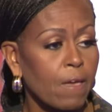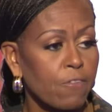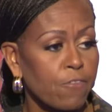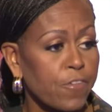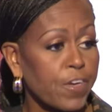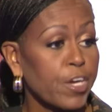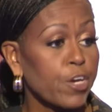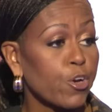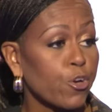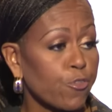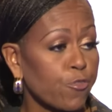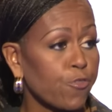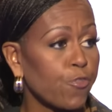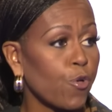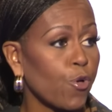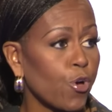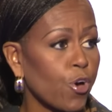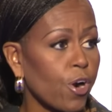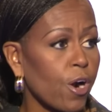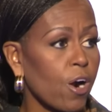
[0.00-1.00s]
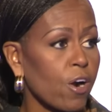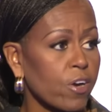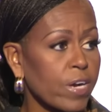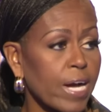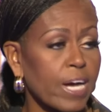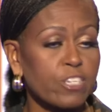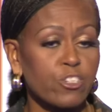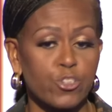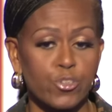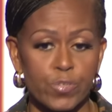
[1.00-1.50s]
fear for our
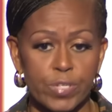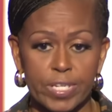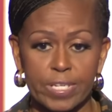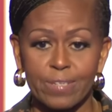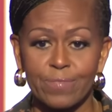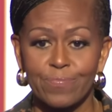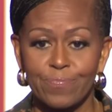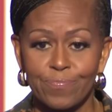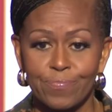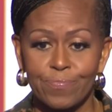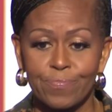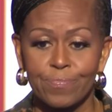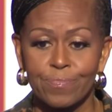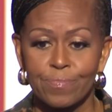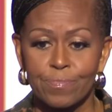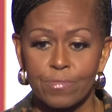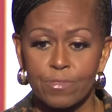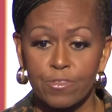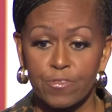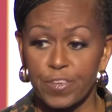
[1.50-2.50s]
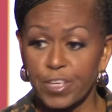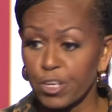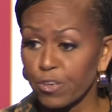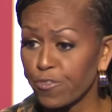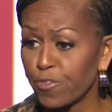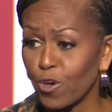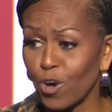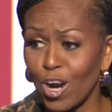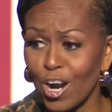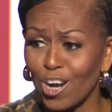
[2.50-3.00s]
country, fear
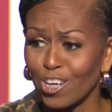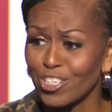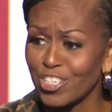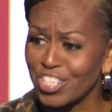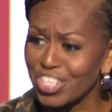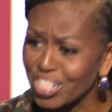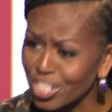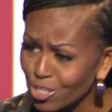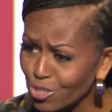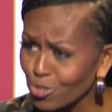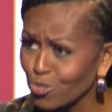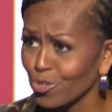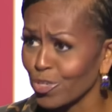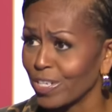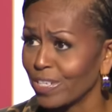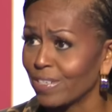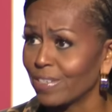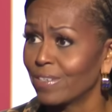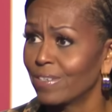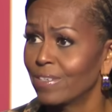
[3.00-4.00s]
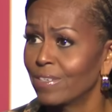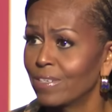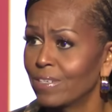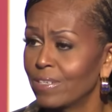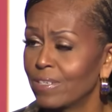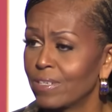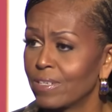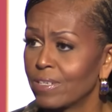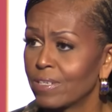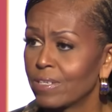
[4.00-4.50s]
for our children,
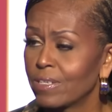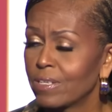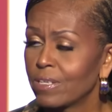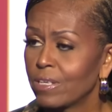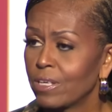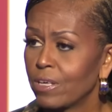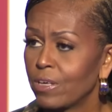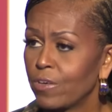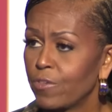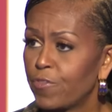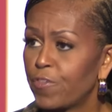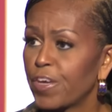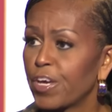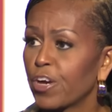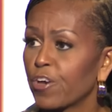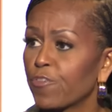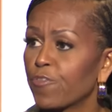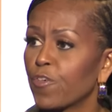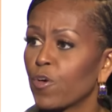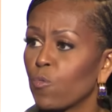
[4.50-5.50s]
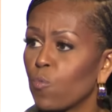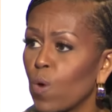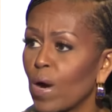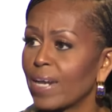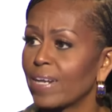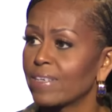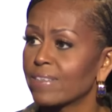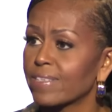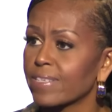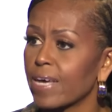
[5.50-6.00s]
fear for
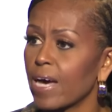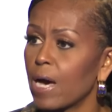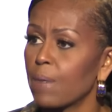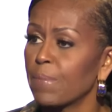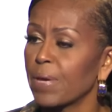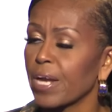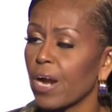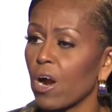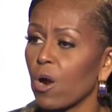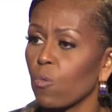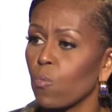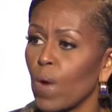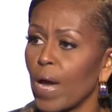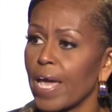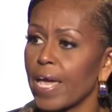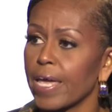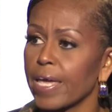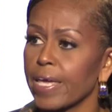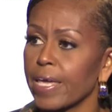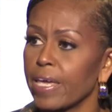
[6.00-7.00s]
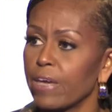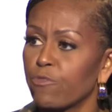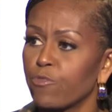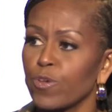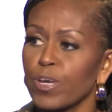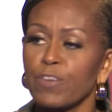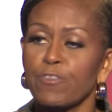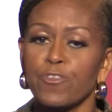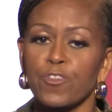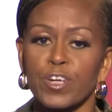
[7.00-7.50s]
what is coming our way if
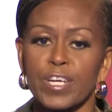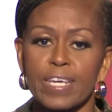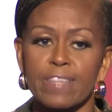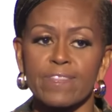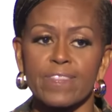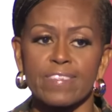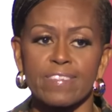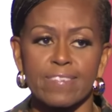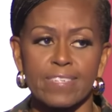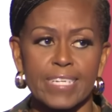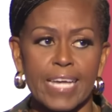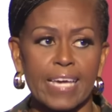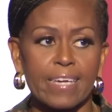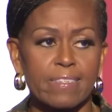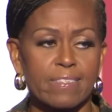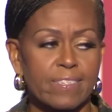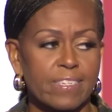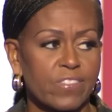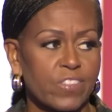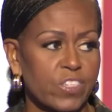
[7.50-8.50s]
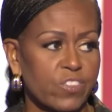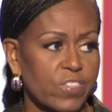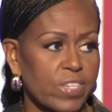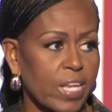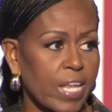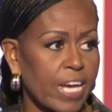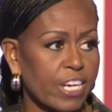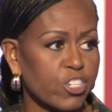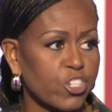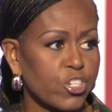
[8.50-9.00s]
we forget the stakes in this
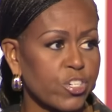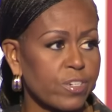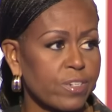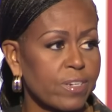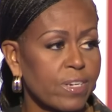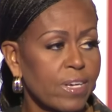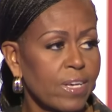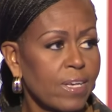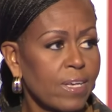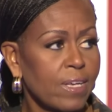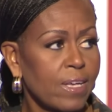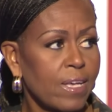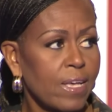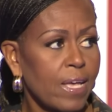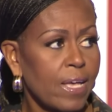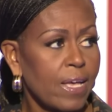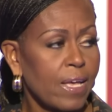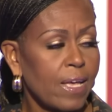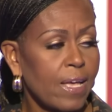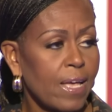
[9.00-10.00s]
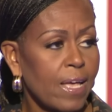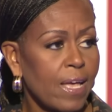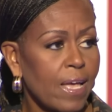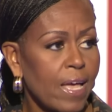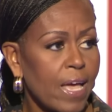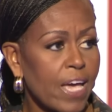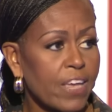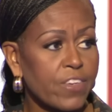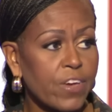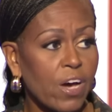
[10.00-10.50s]
election.
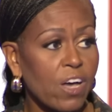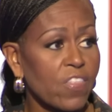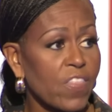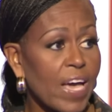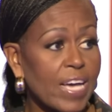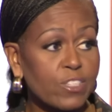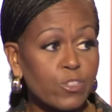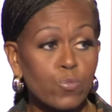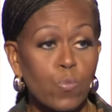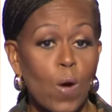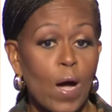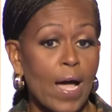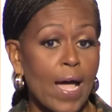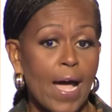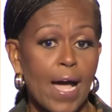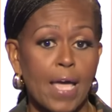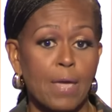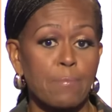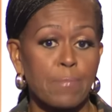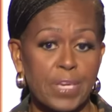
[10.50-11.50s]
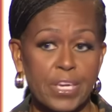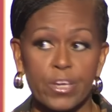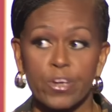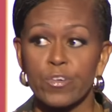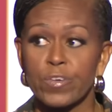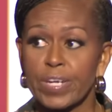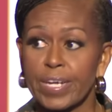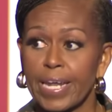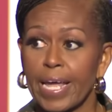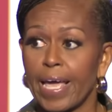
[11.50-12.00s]
And y'all, that's why I'm
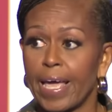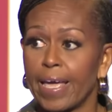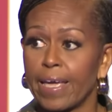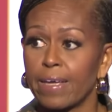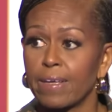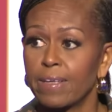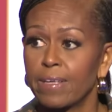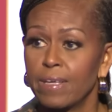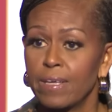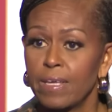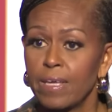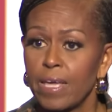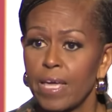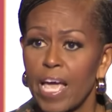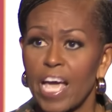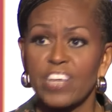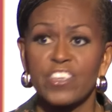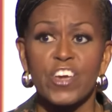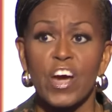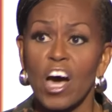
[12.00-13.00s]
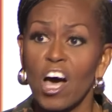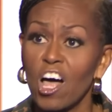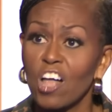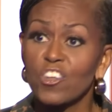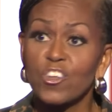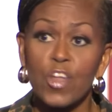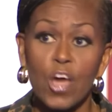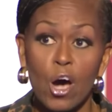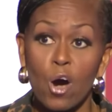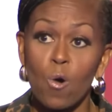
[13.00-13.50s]
here today. And y'all
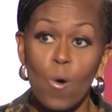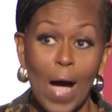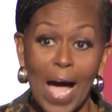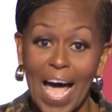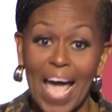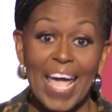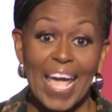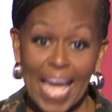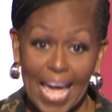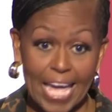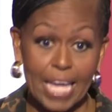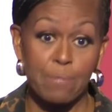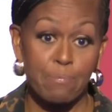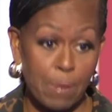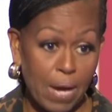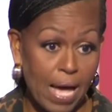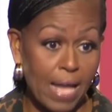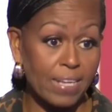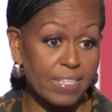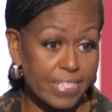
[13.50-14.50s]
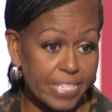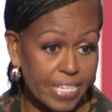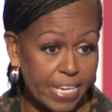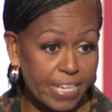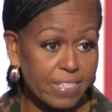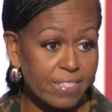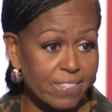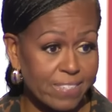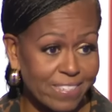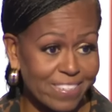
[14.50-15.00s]
know I hate
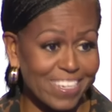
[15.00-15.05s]
politics.